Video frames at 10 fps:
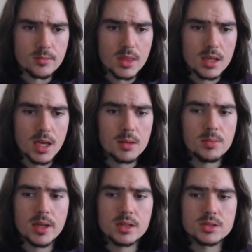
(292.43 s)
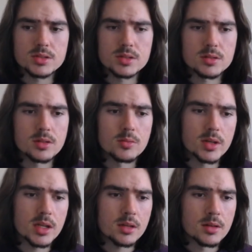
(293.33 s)
yeah, black is just
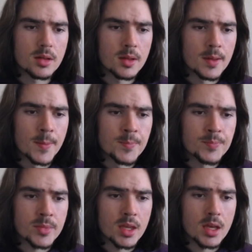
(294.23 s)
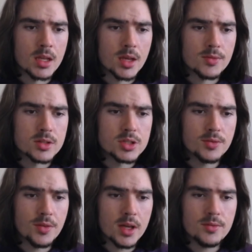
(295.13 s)
winning. And after
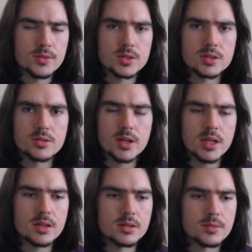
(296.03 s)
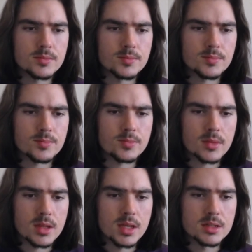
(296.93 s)
g5, just trade,
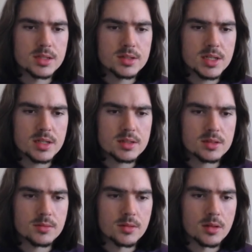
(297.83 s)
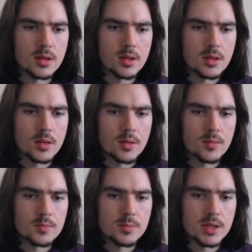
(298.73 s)
king d6,
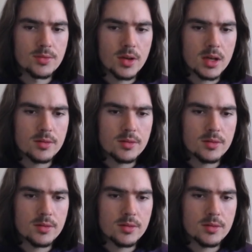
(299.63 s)
b5,